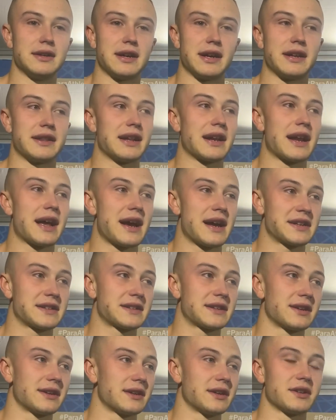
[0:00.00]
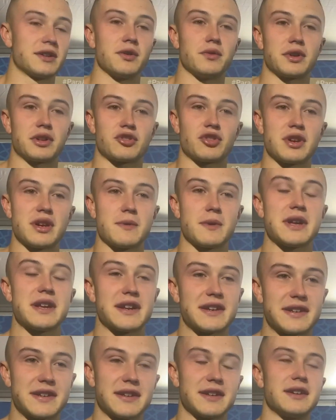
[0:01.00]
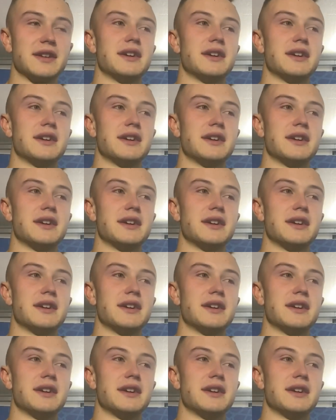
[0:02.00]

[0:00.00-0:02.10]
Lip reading: in the last 2 to 3 weeks.